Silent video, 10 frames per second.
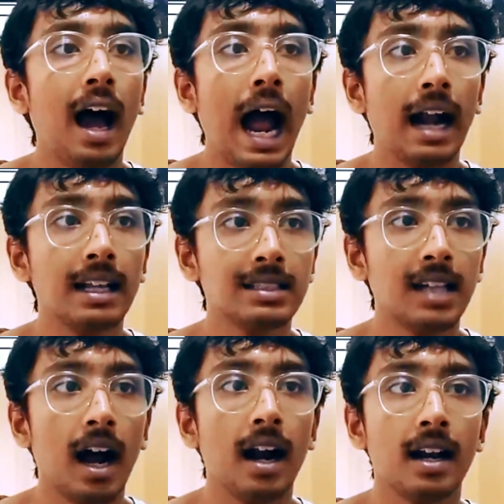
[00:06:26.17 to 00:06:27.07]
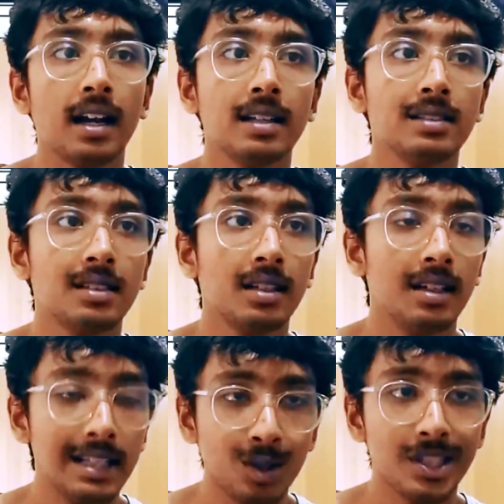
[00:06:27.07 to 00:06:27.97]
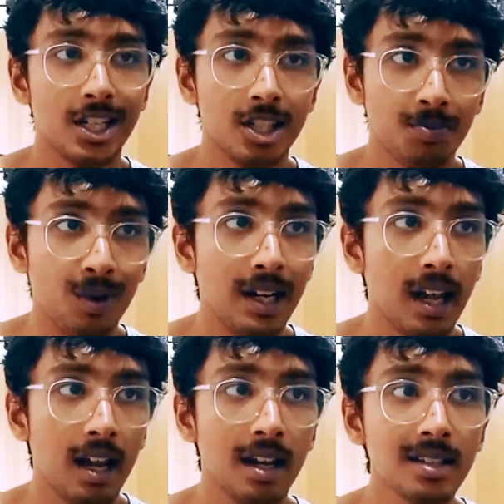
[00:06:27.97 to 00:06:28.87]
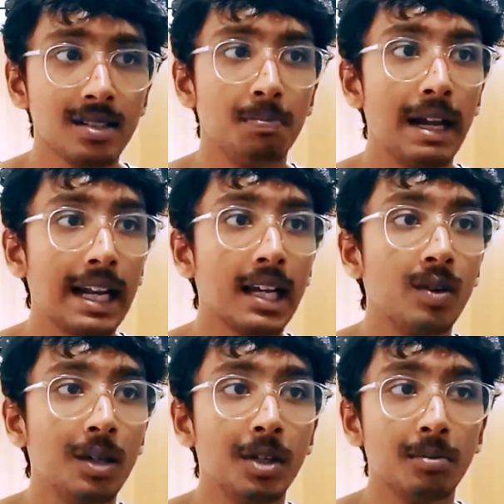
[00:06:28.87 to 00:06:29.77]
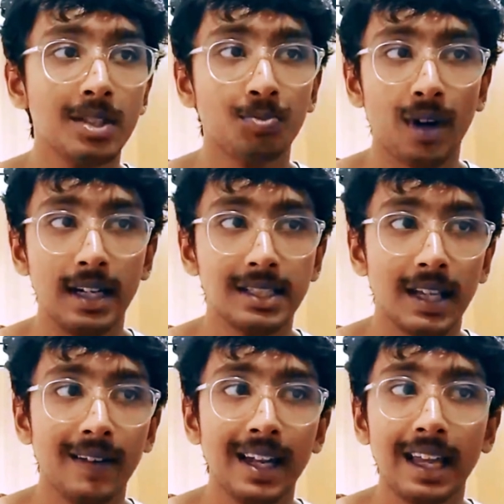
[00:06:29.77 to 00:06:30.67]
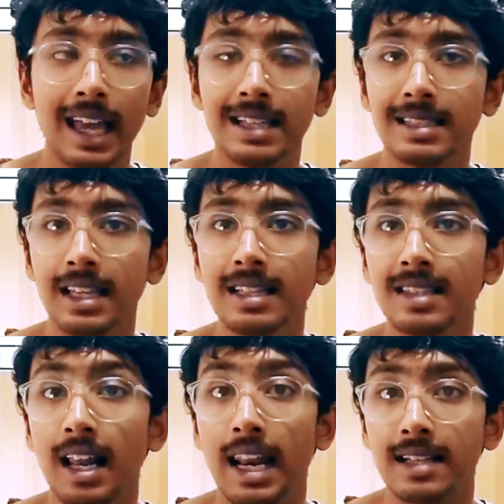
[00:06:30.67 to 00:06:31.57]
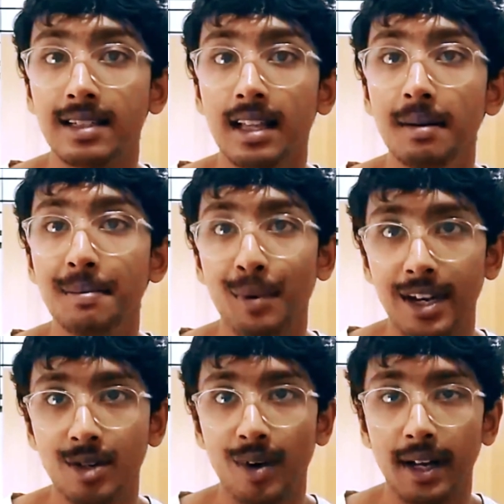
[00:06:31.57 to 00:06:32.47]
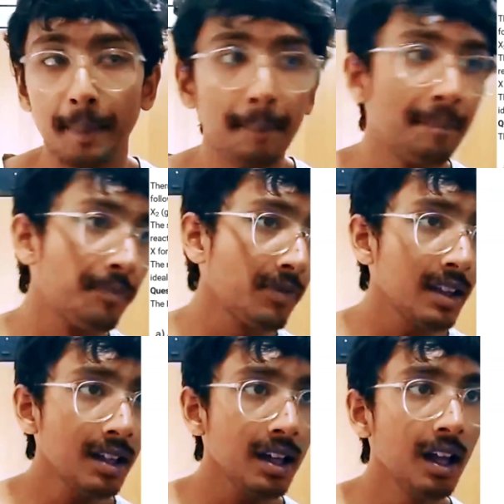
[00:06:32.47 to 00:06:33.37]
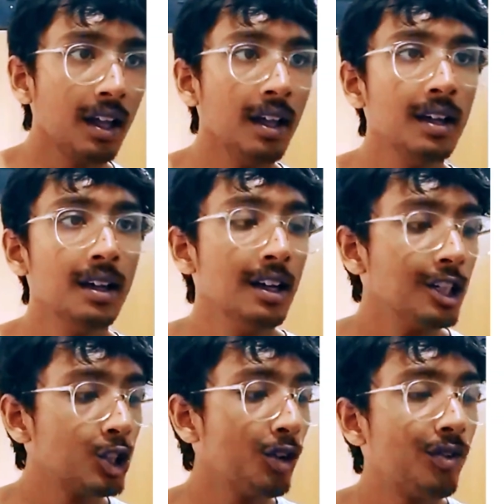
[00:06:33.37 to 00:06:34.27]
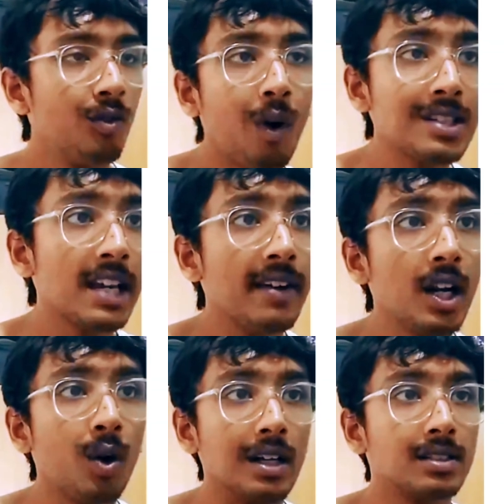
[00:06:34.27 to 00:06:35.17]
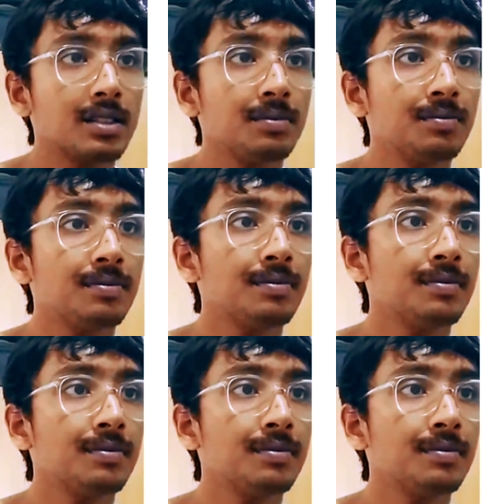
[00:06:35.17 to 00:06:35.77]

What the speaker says: At the start, it is dissociation is spontaneous. Beta equilibrium is 0.7 and Kc is lesser than 0.1. So what's given to us?